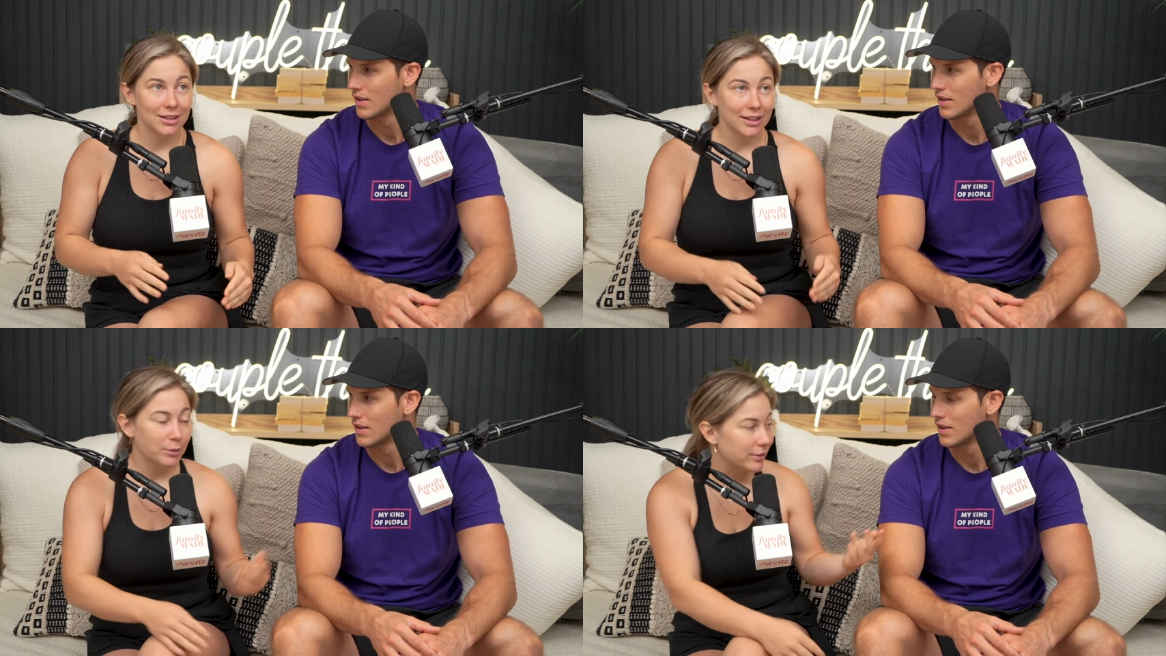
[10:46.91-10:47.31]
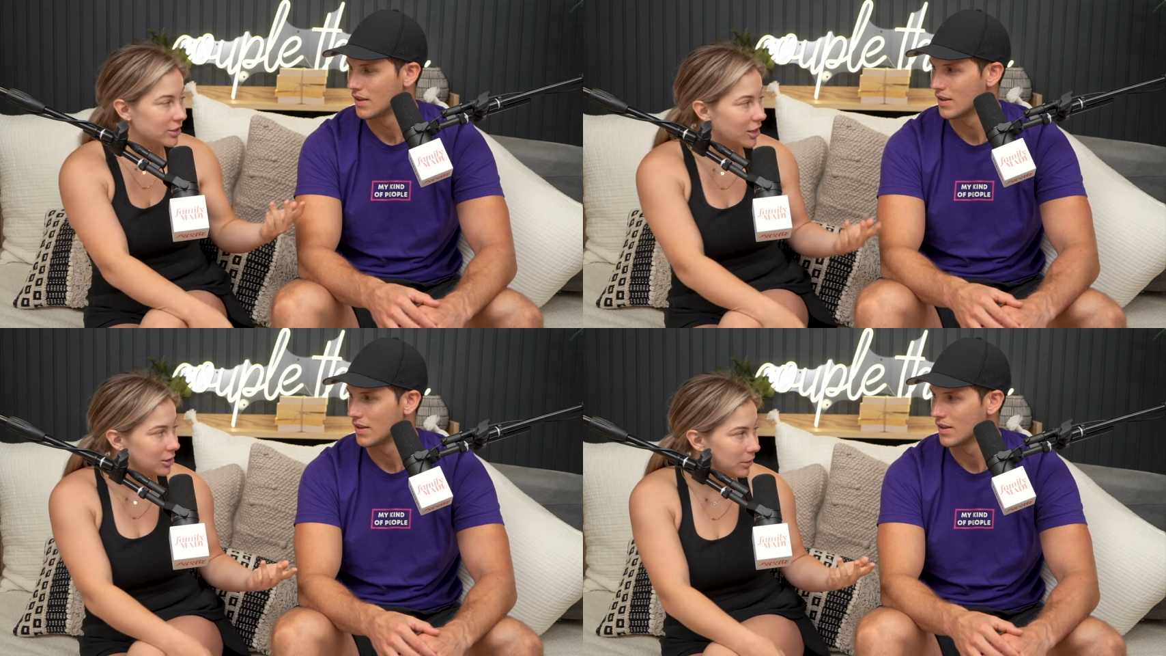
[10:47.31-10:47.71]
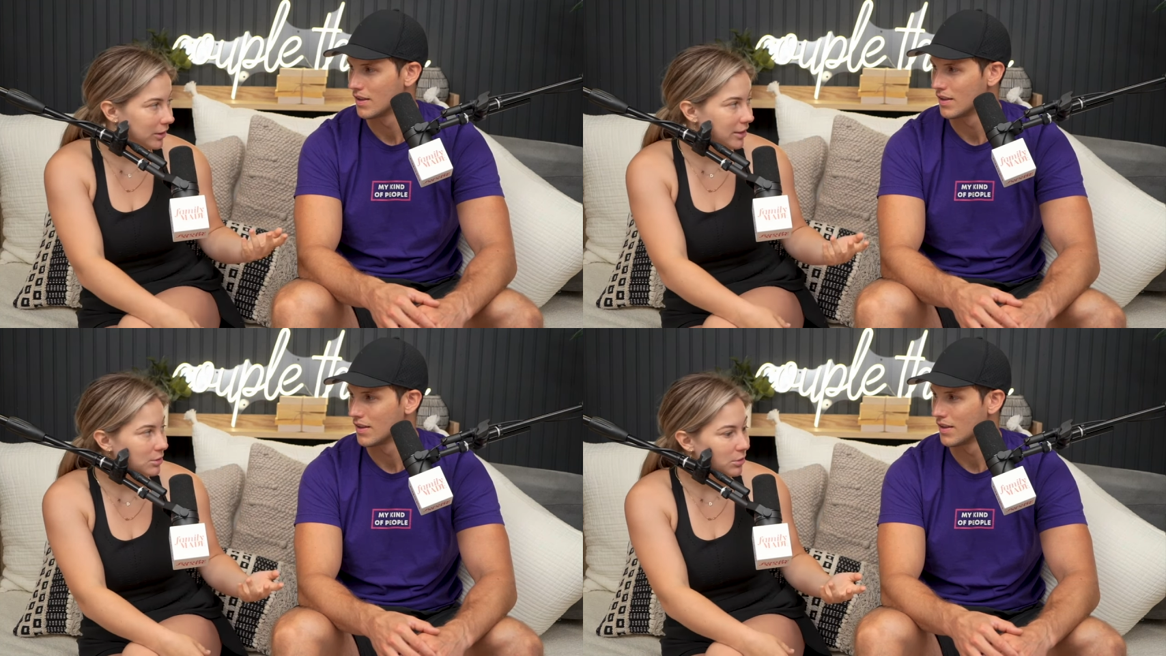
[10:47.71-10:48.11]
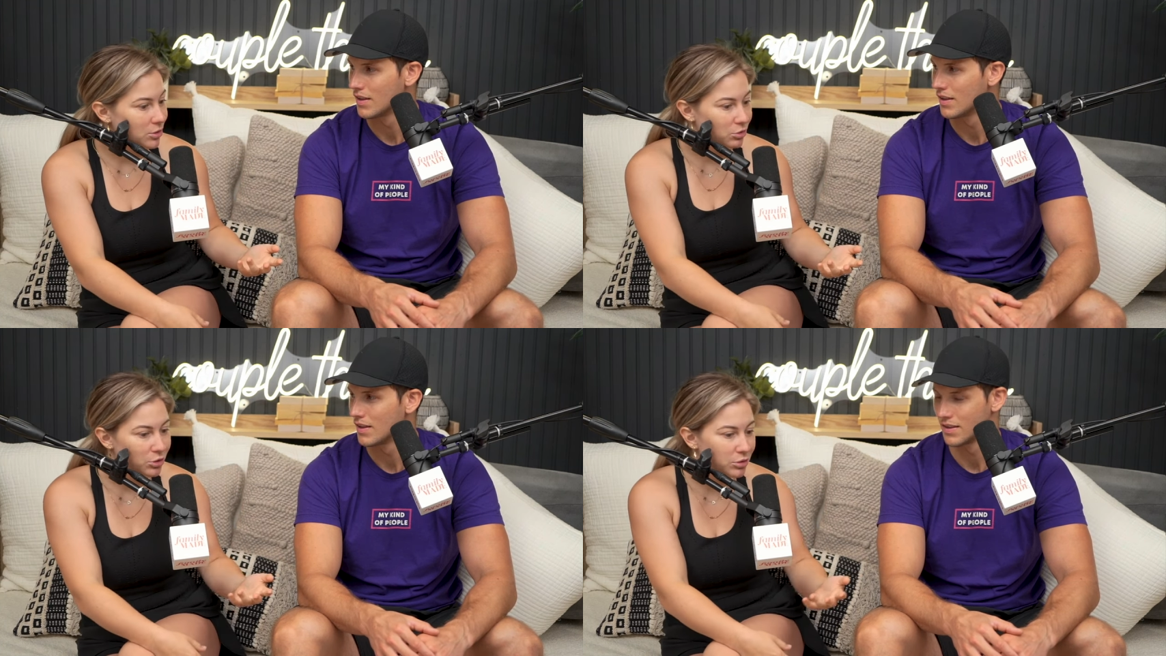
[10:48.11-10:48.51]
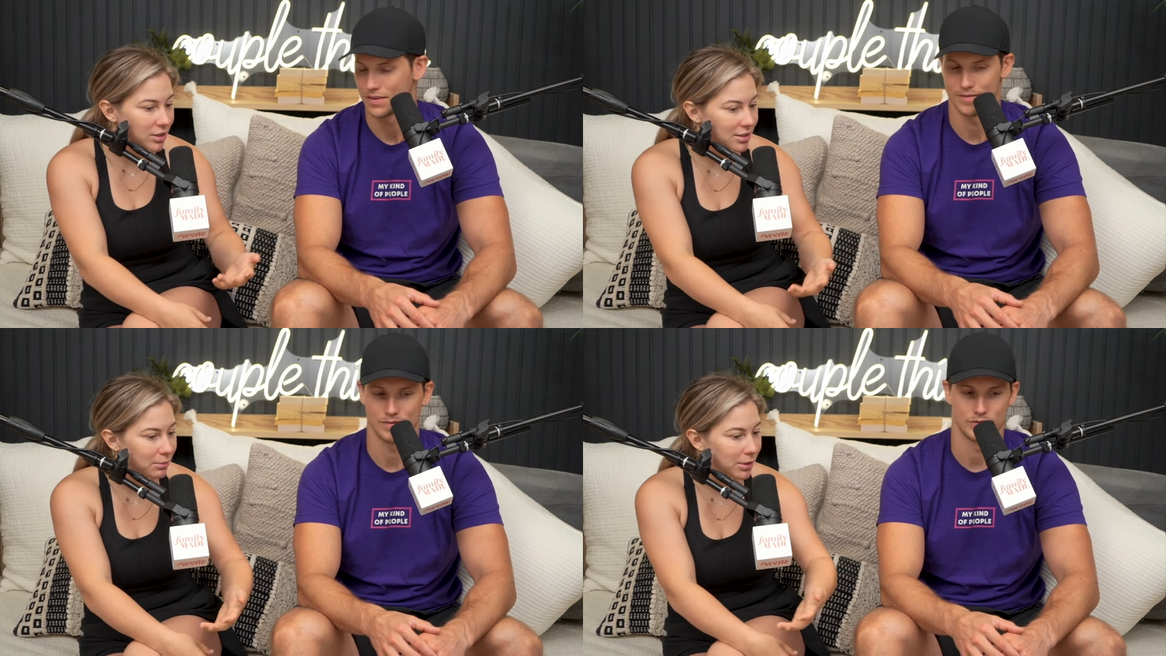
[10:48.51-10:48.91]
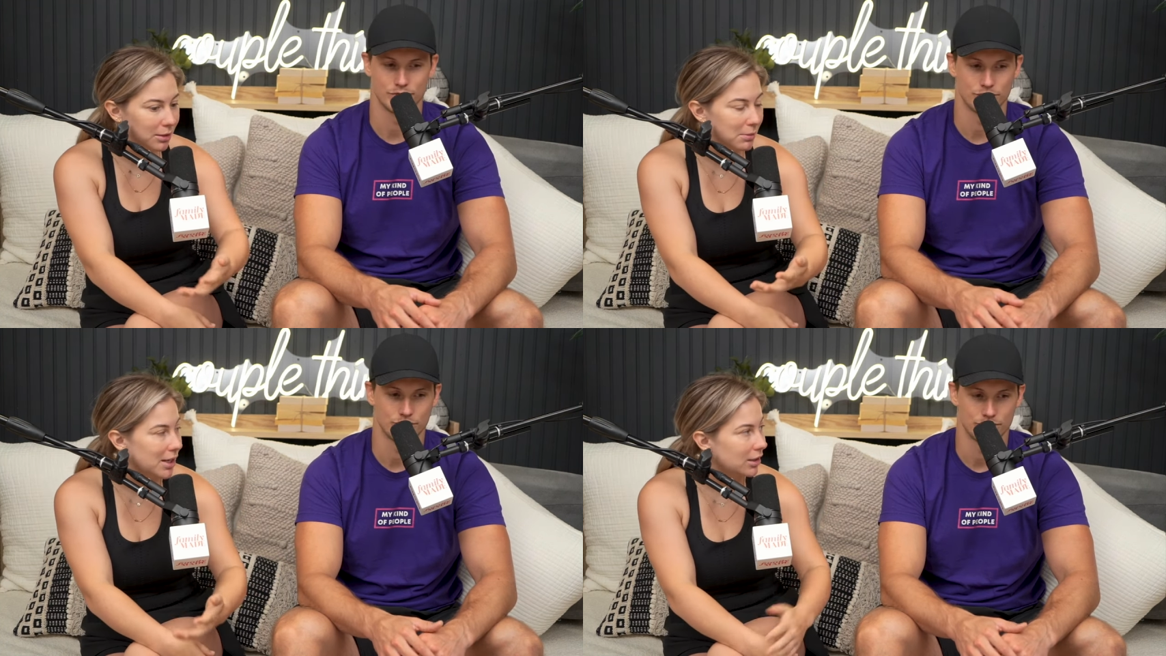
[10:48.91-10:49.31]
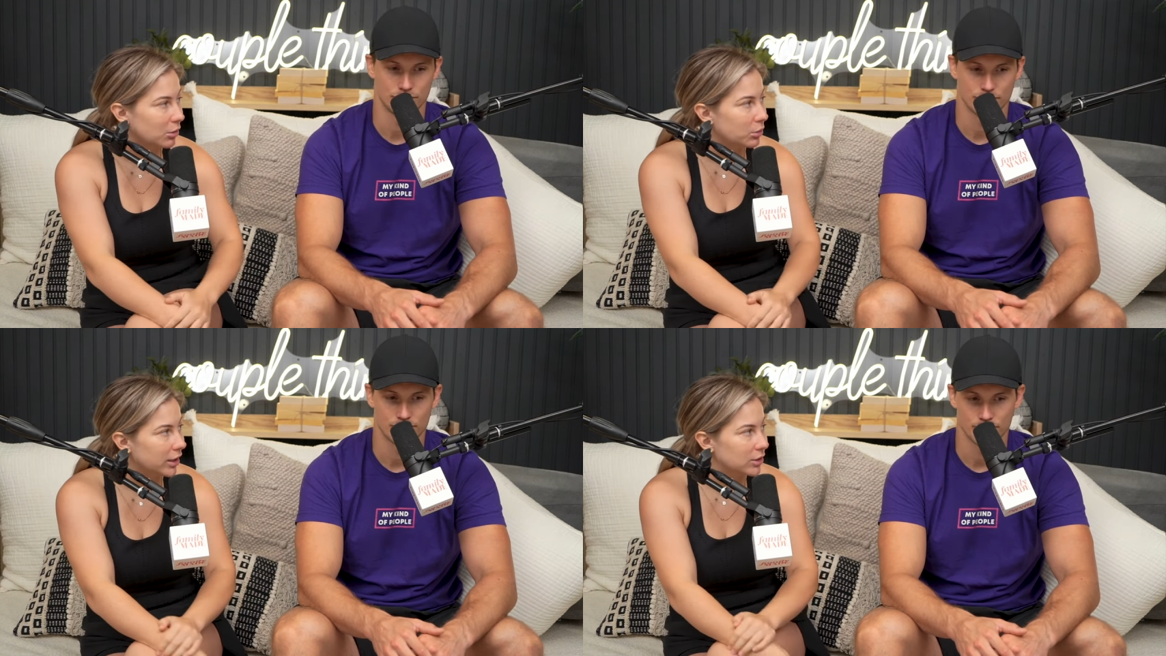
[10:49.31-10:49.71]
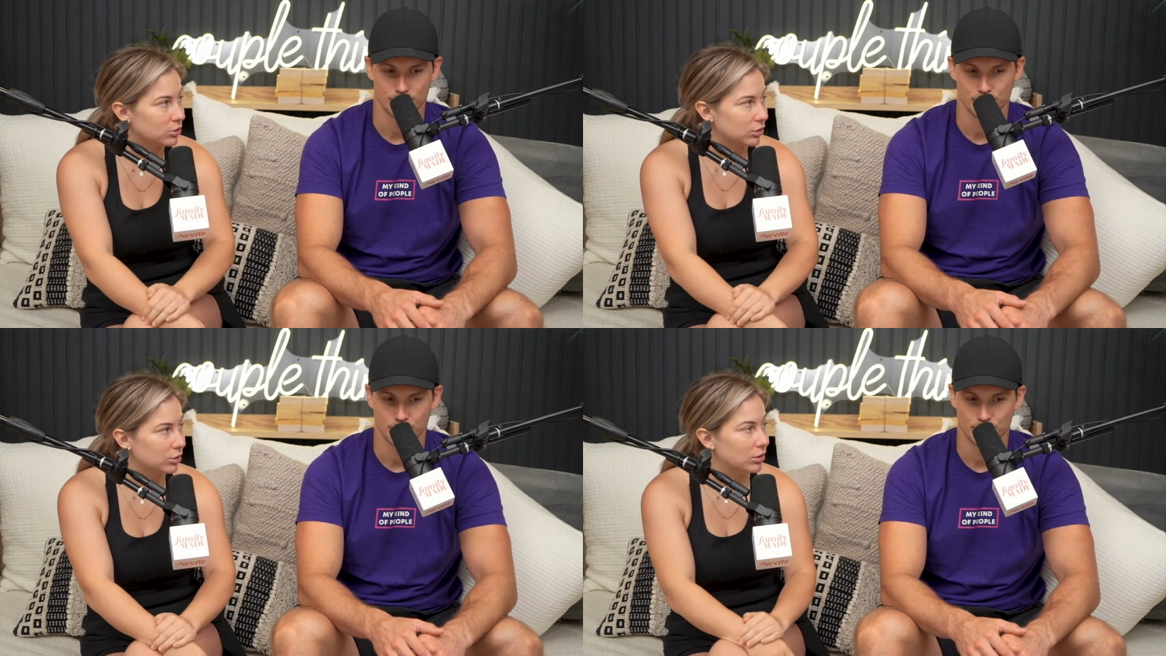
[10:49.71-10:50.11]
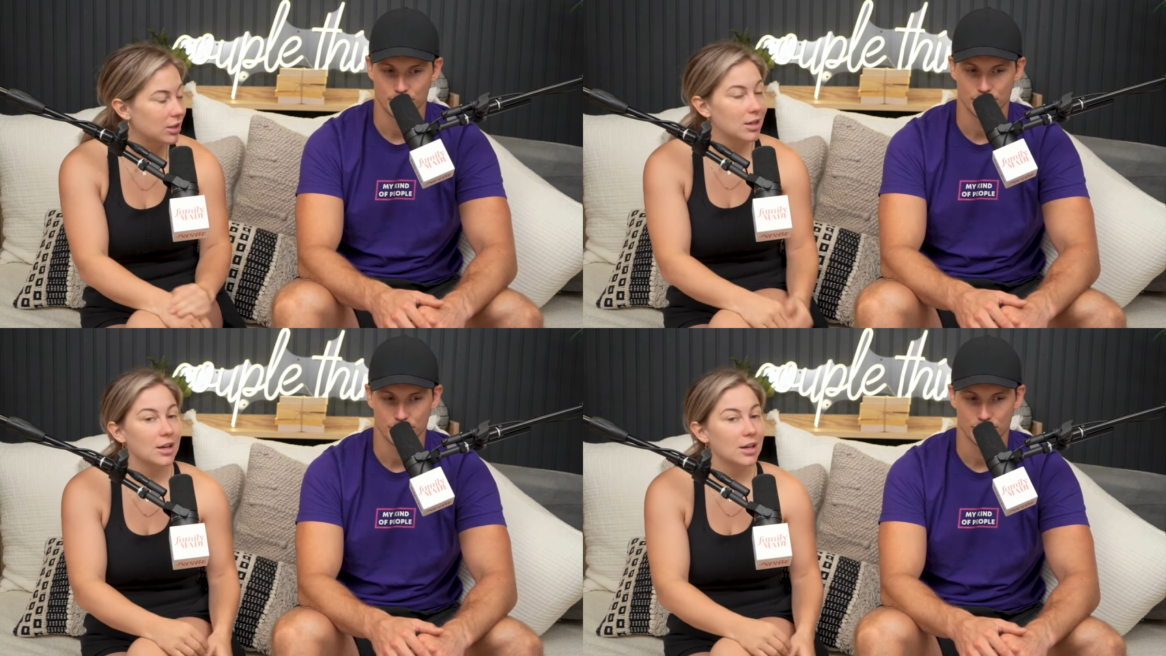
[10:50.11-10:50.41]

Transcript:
Speaker 1: Like, we've talked about this. When Drew does something mean, we're like, Drew,